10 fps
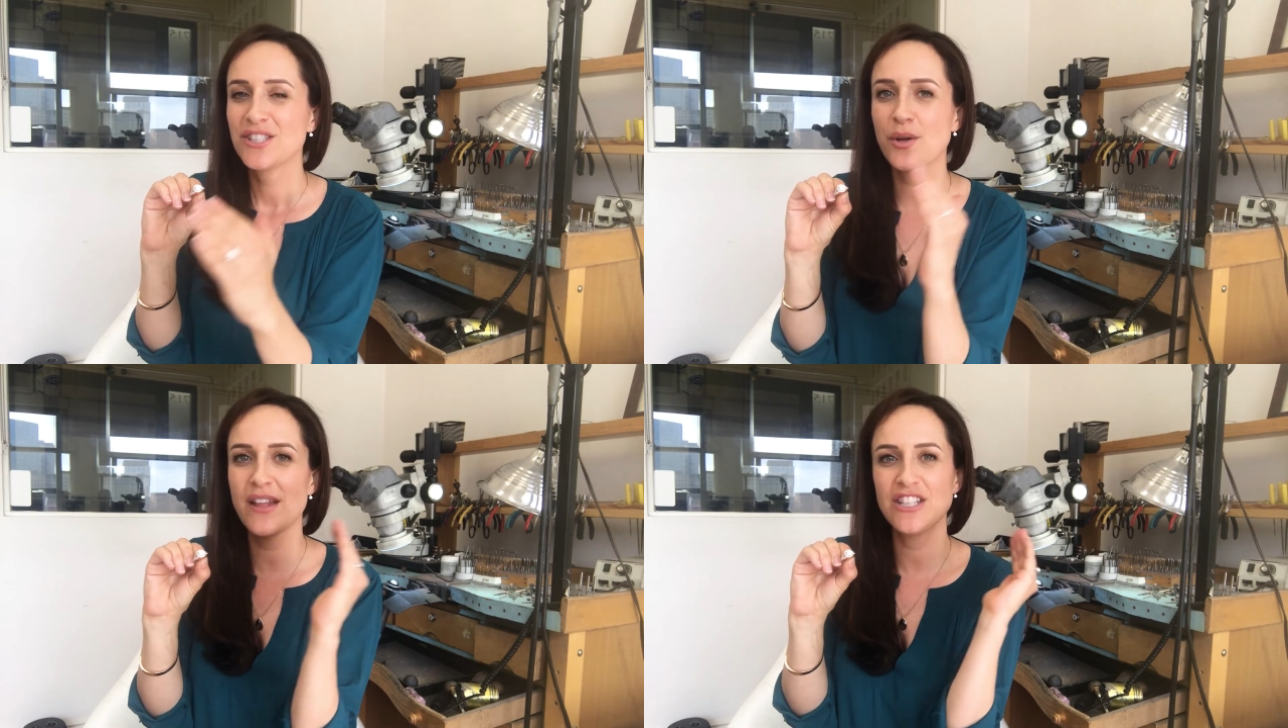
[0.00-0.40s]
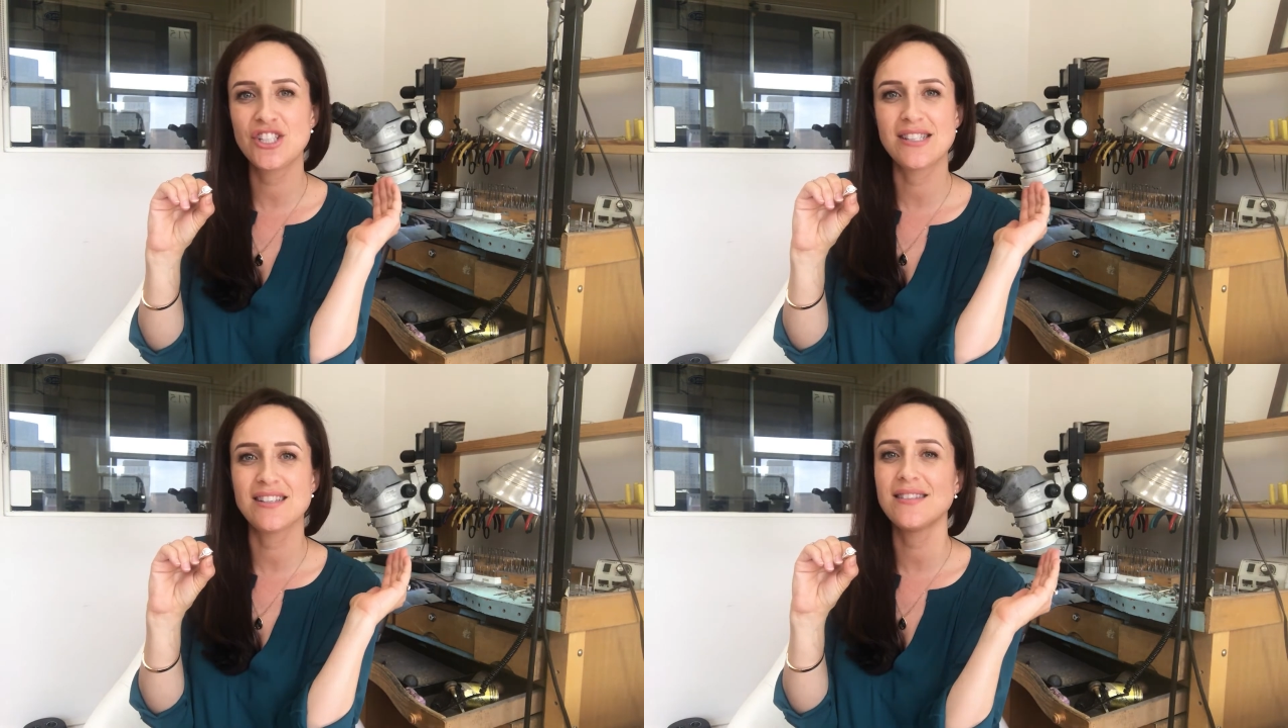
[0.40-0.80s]
so that it's
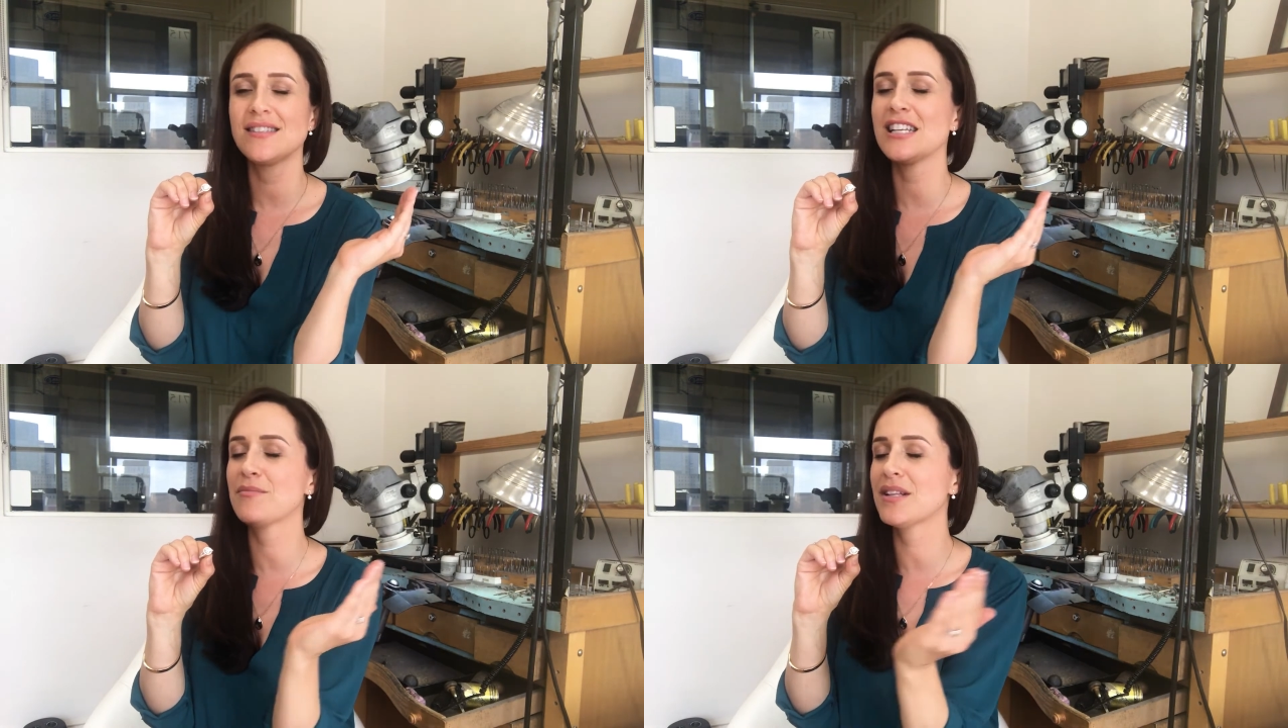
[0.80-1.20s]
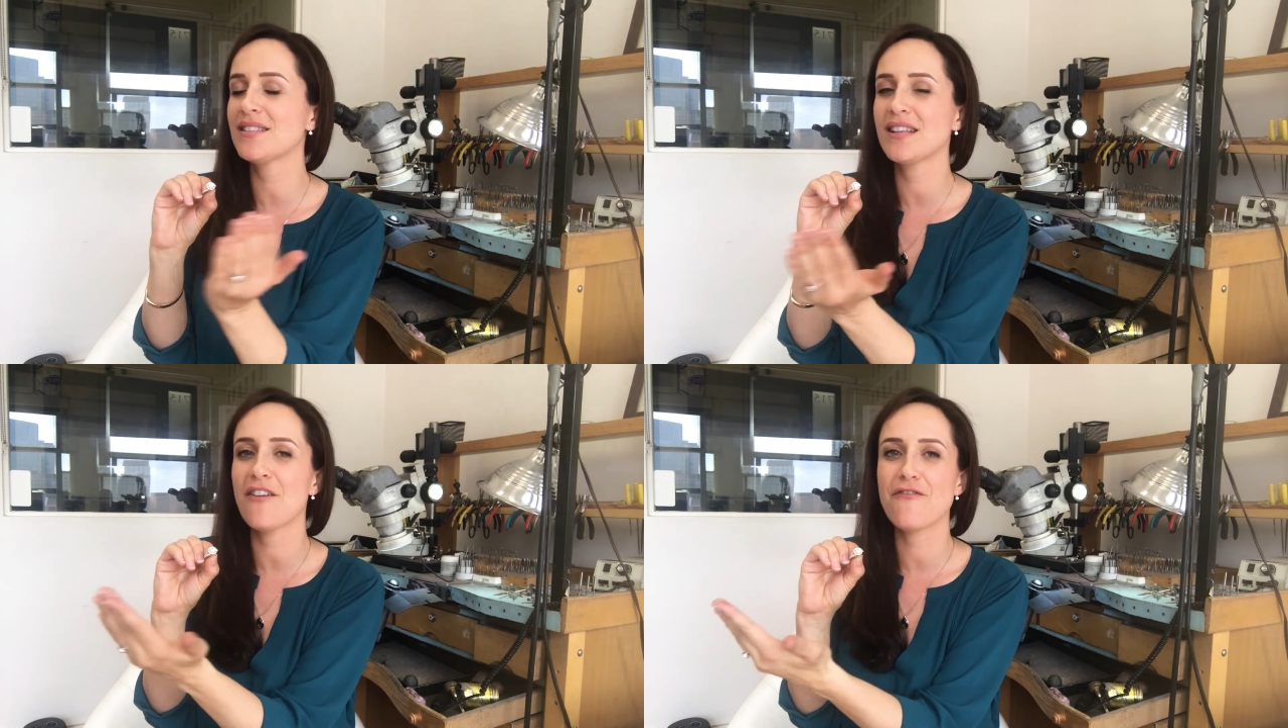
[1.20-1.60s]
just a
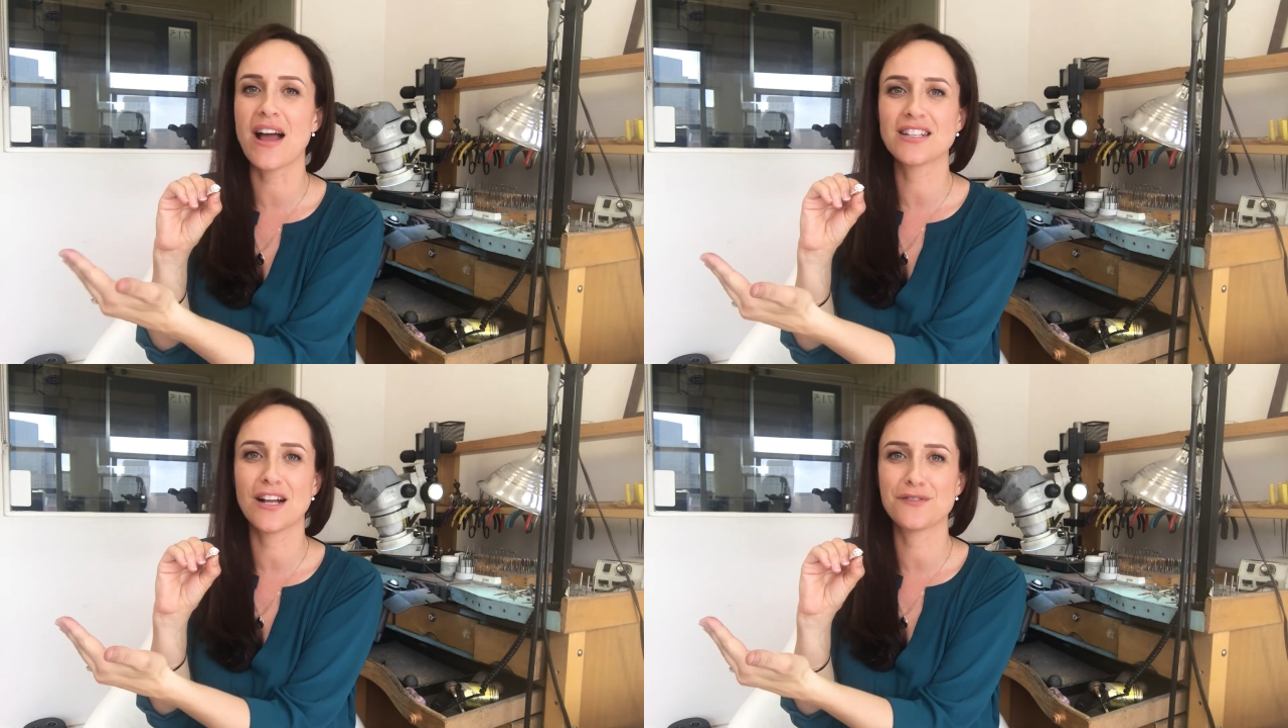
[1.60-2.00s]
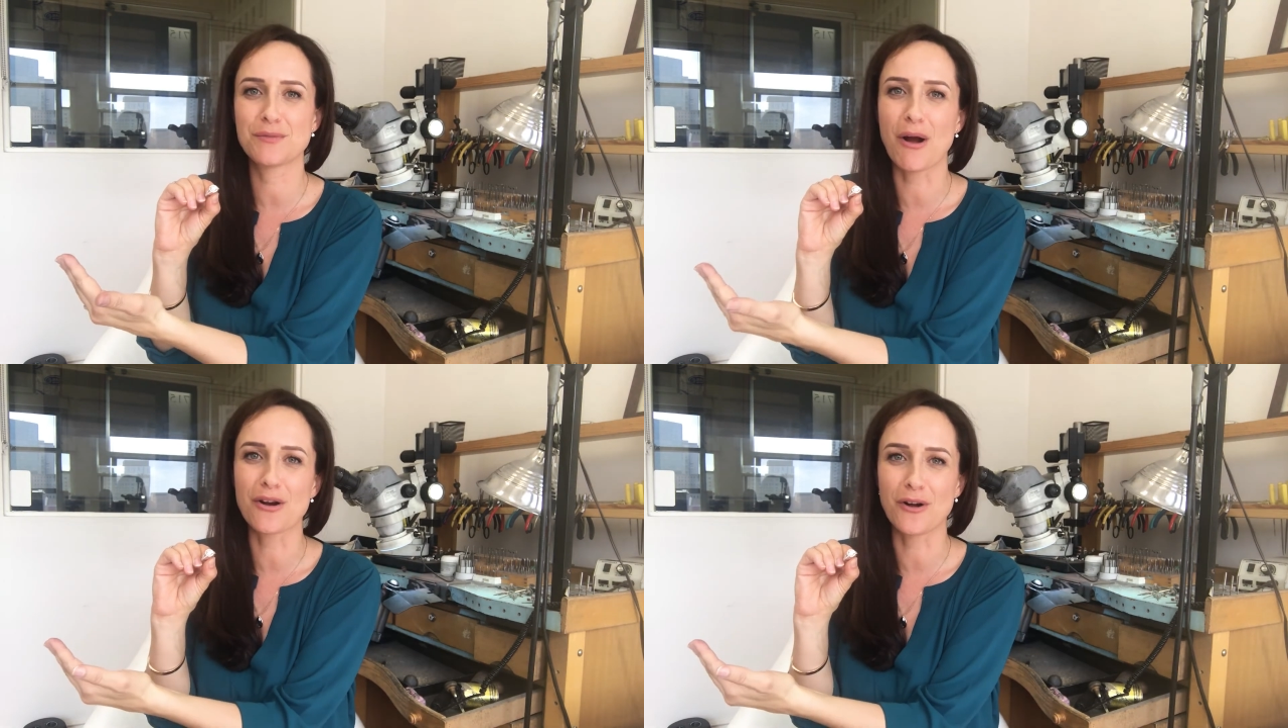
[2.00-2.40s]
seamless effect of
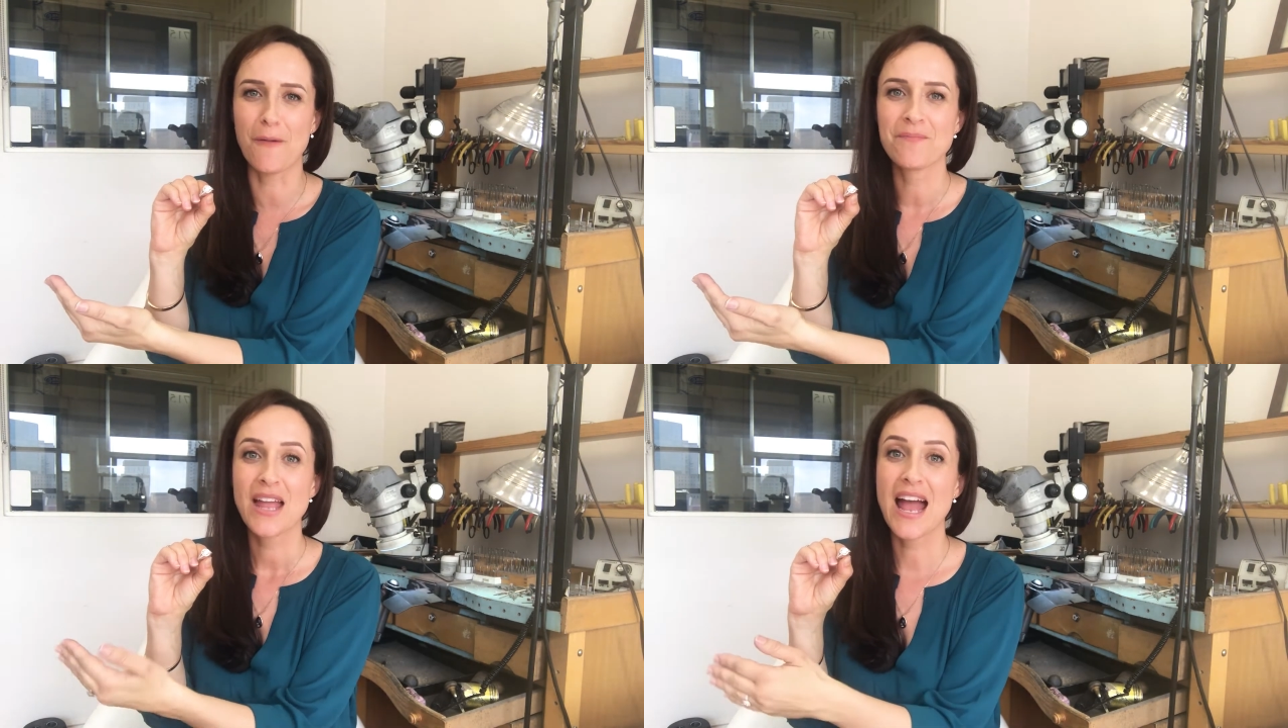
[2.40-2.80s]
sparkle.